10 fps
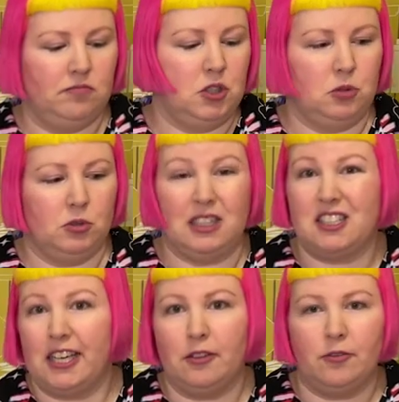do it and
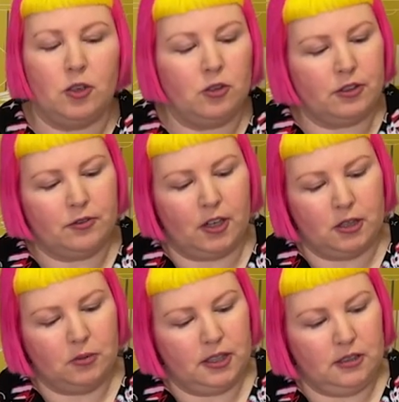take a photo of the
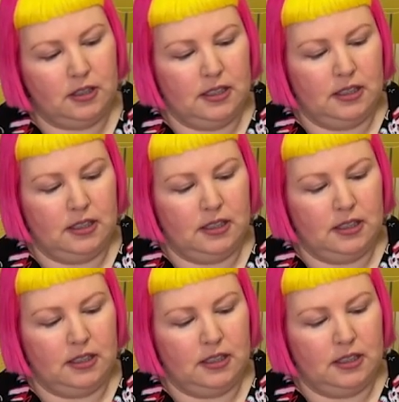final one.